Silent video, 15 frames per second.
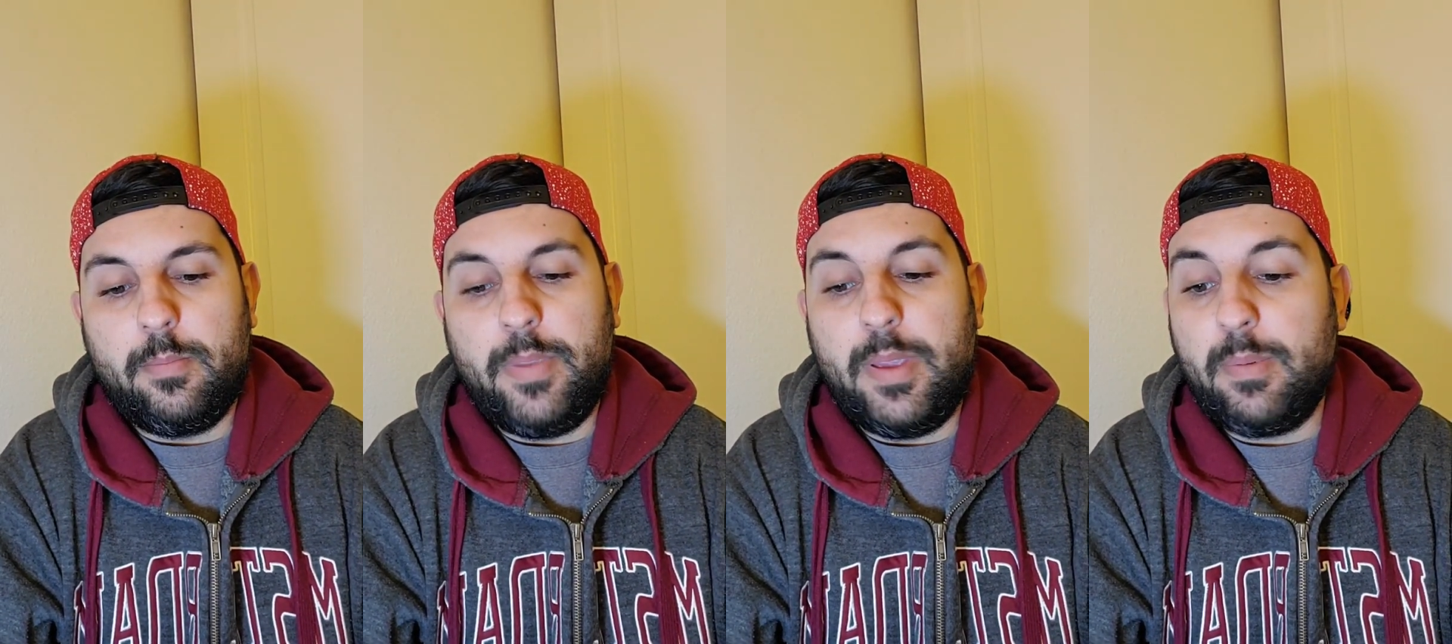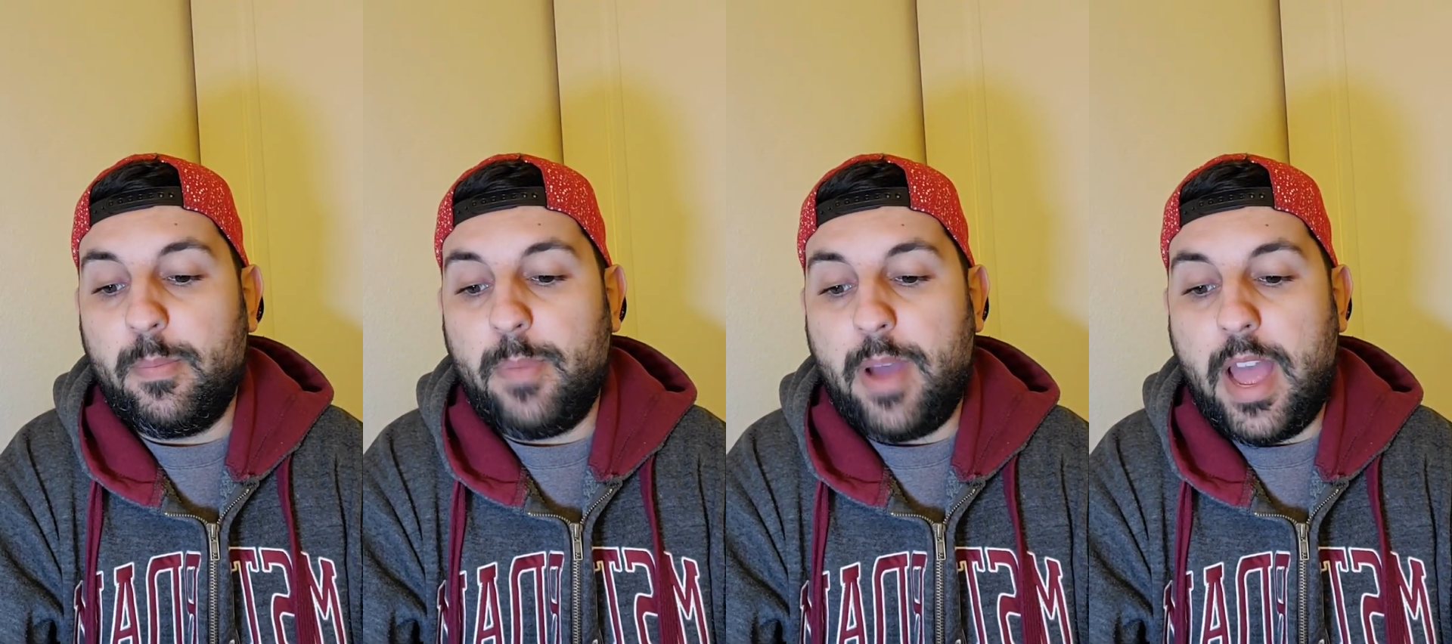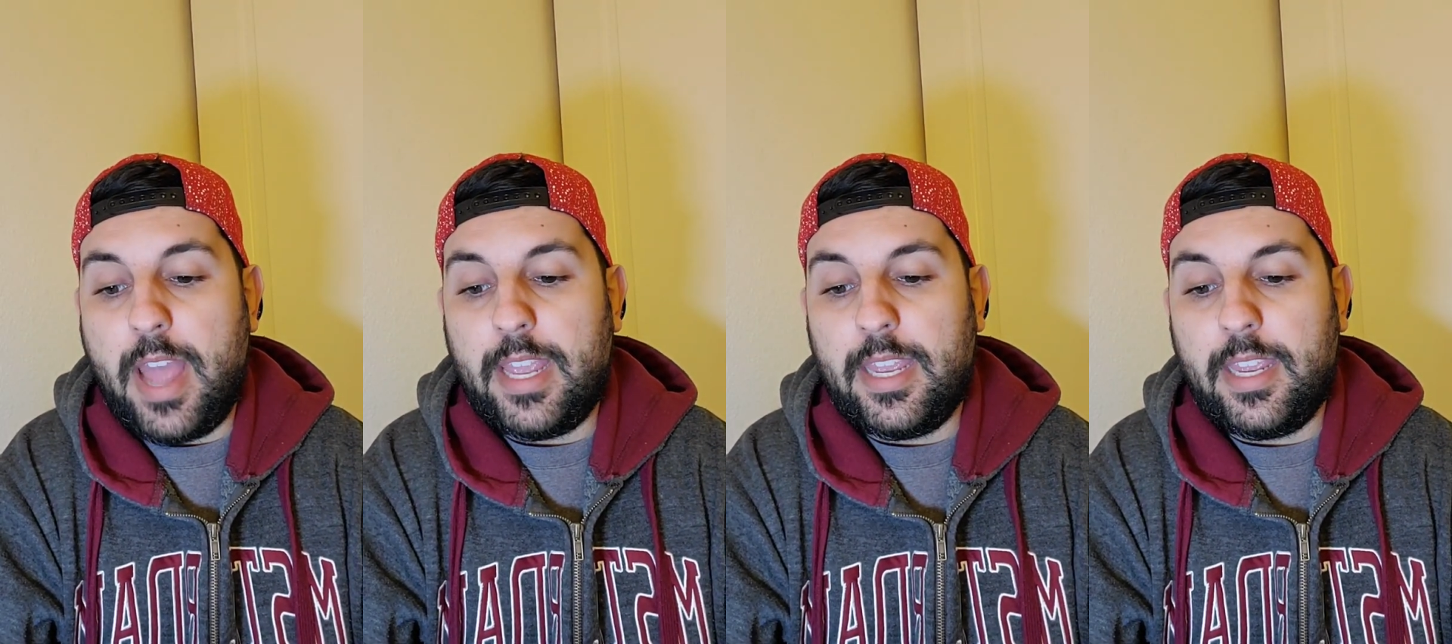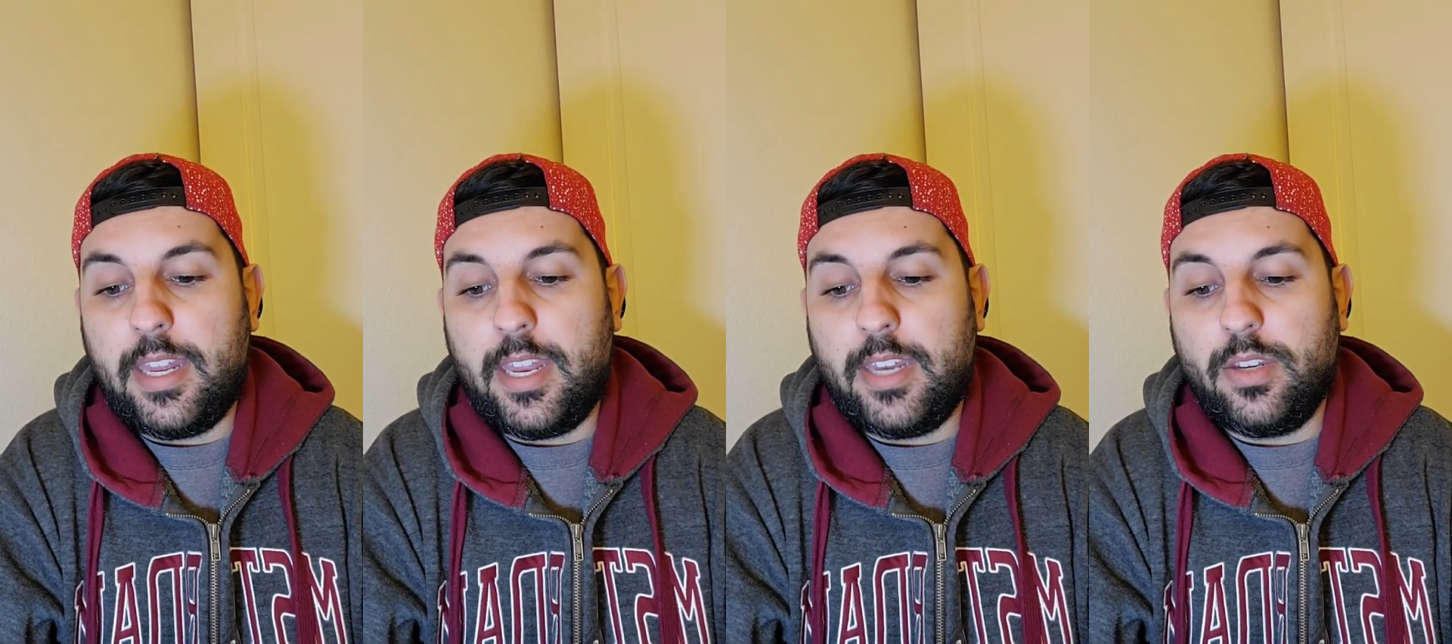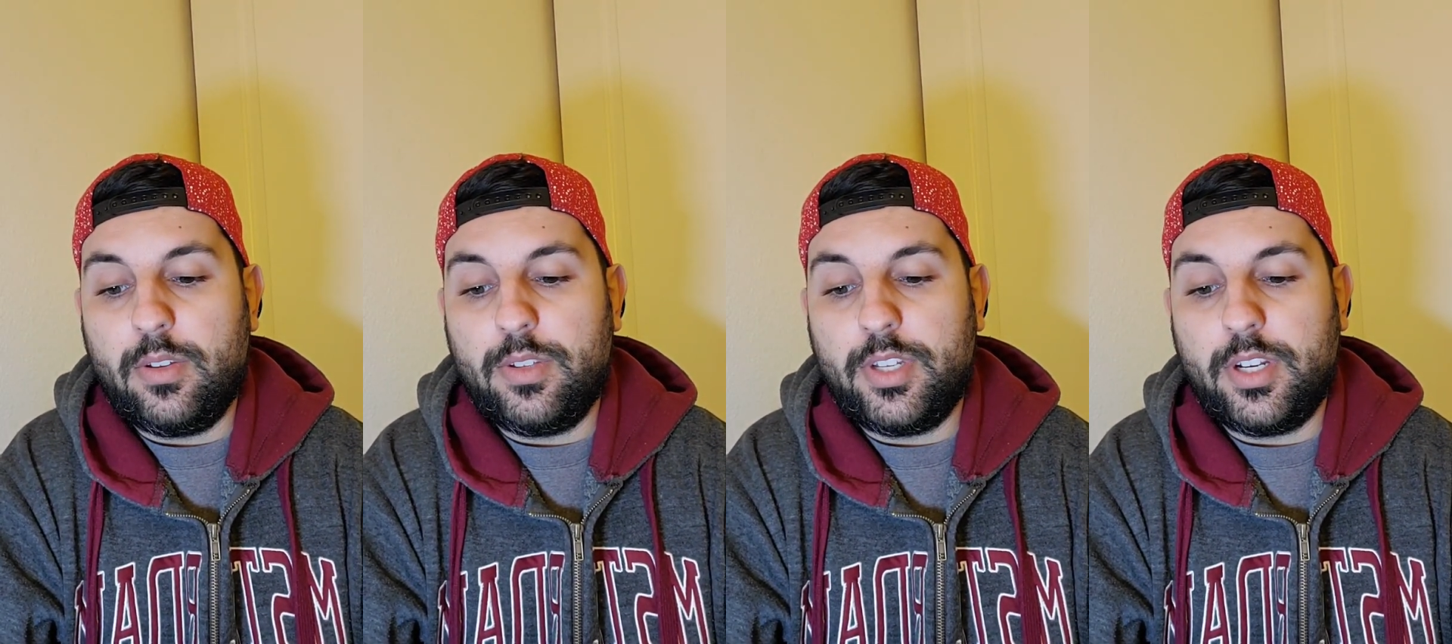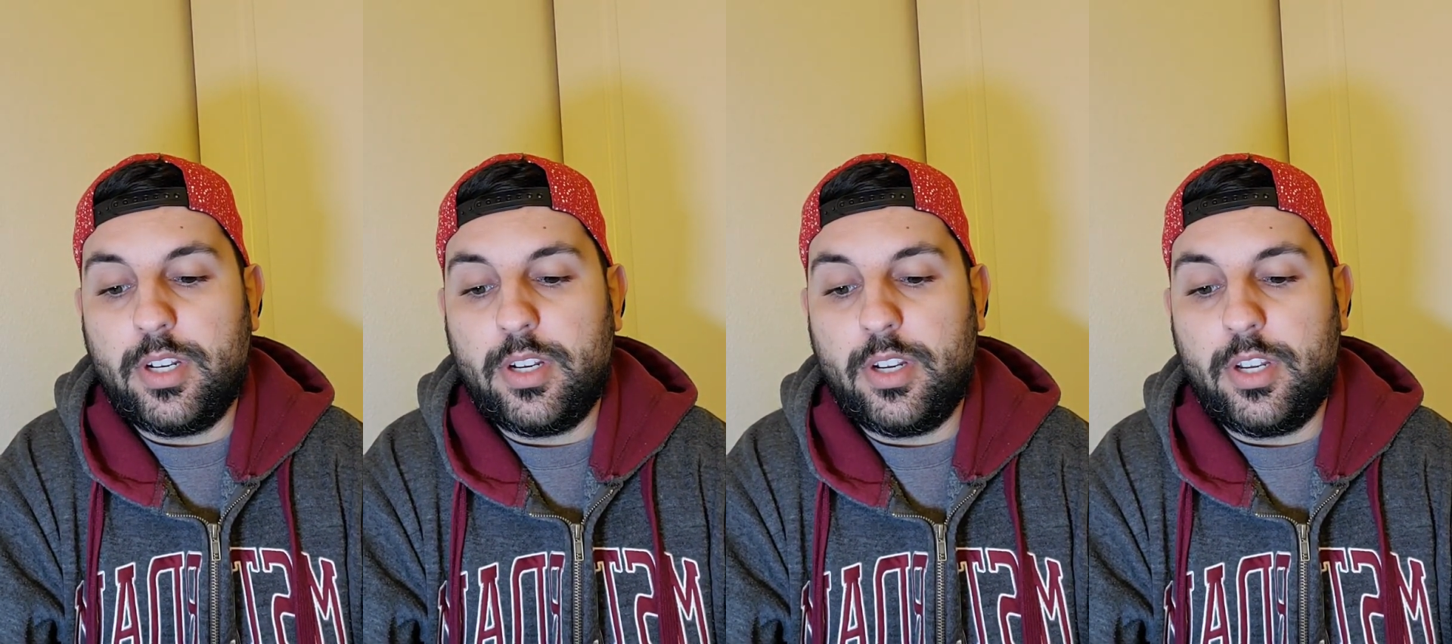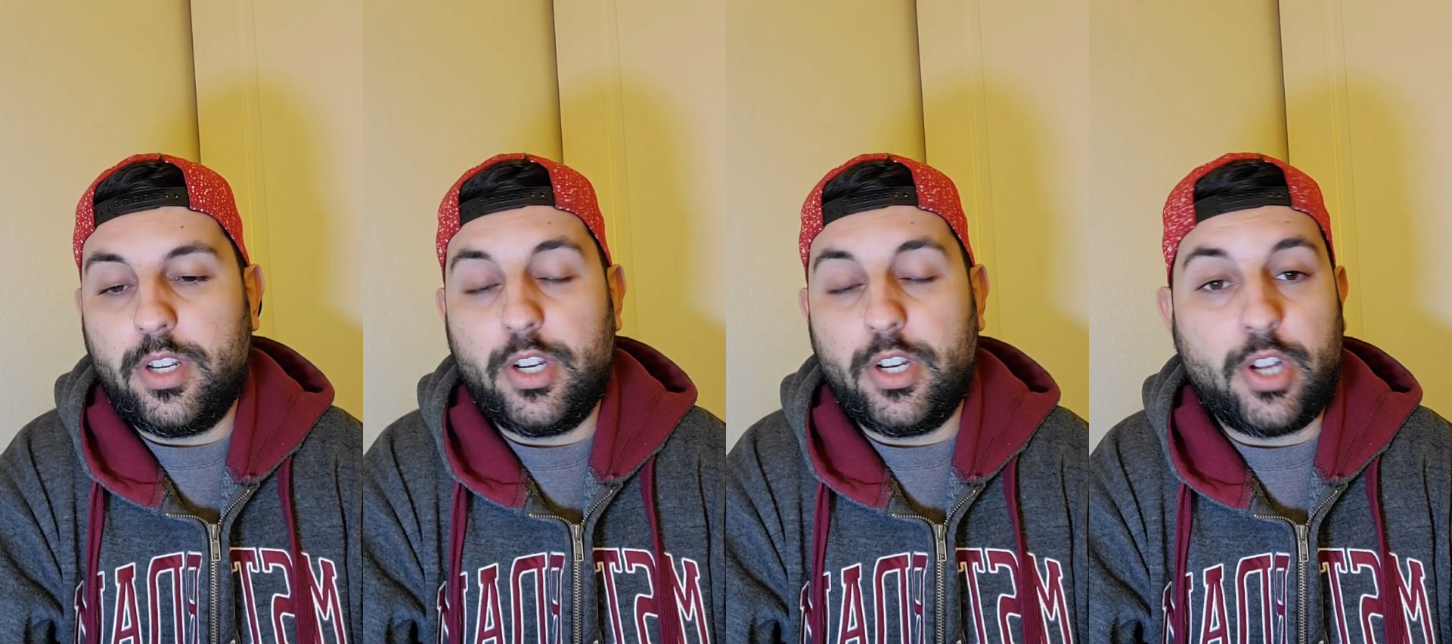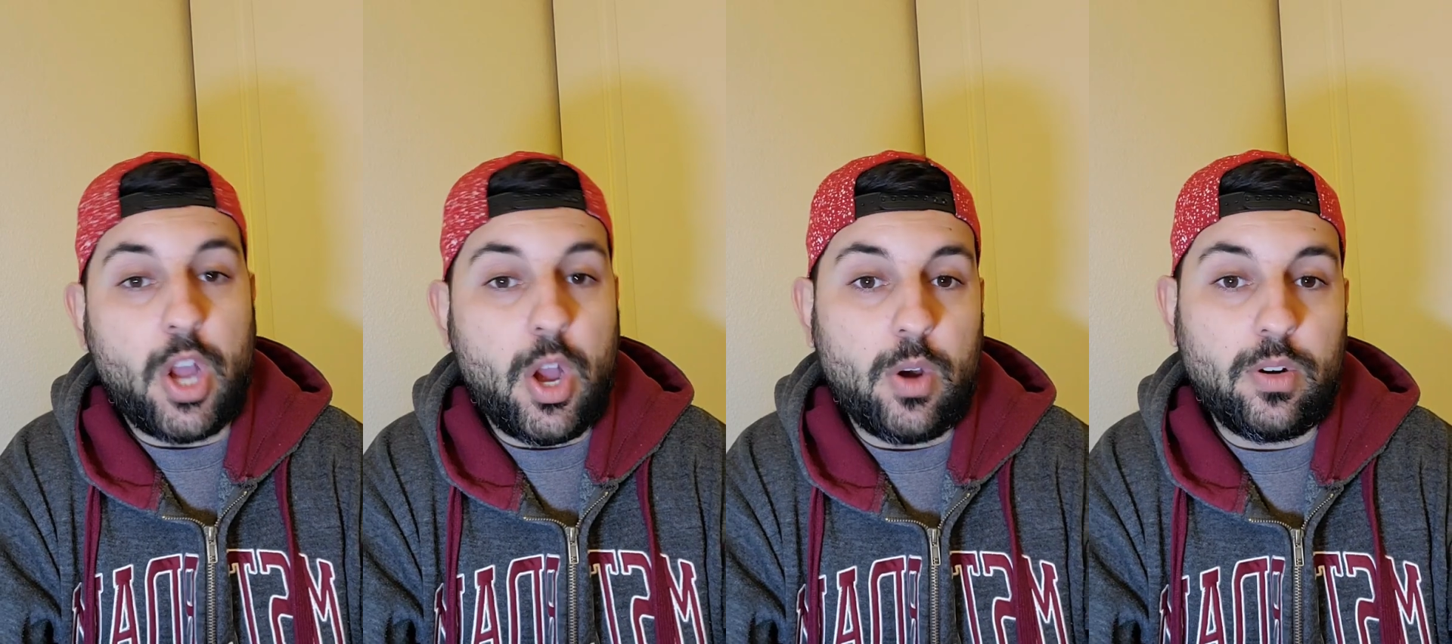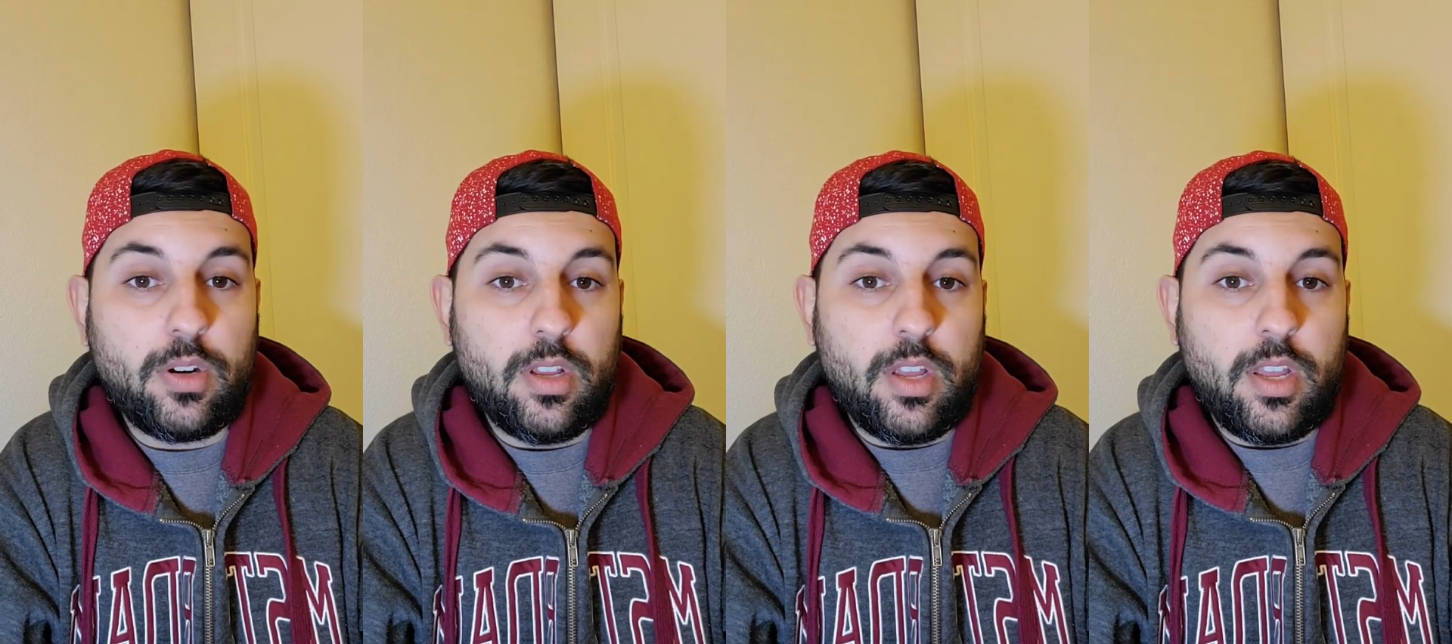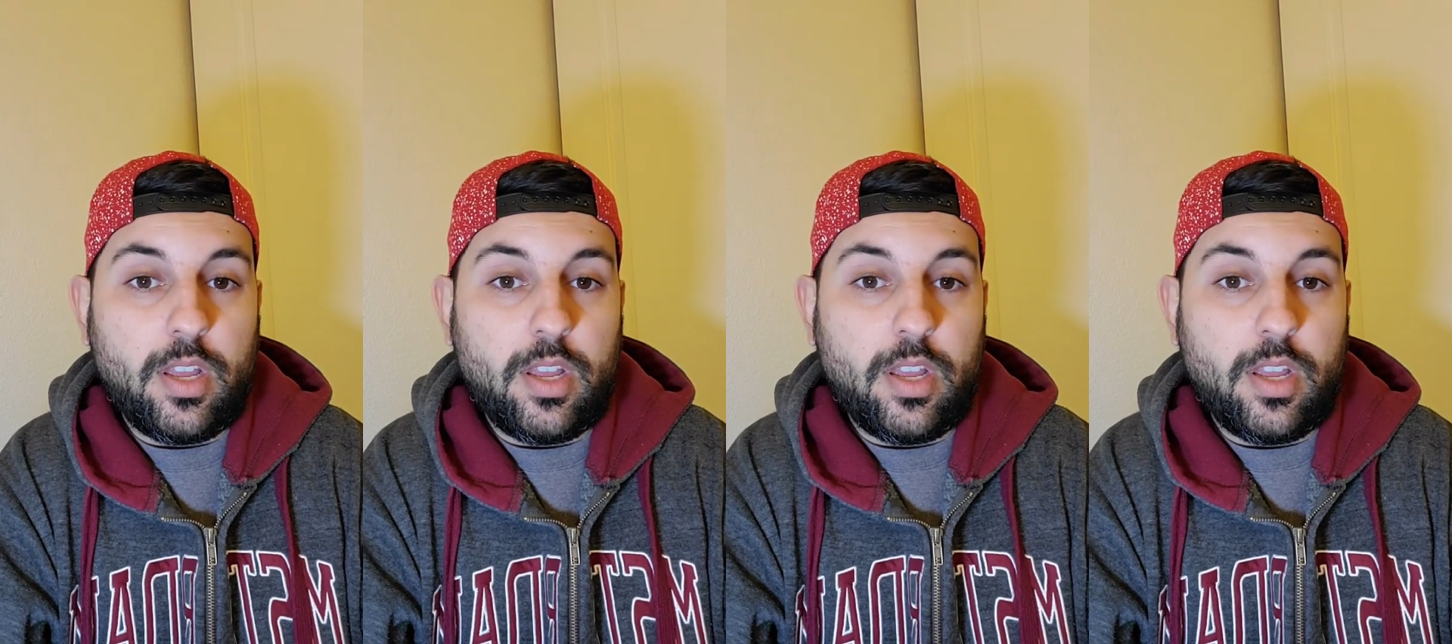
people buy it and use your code.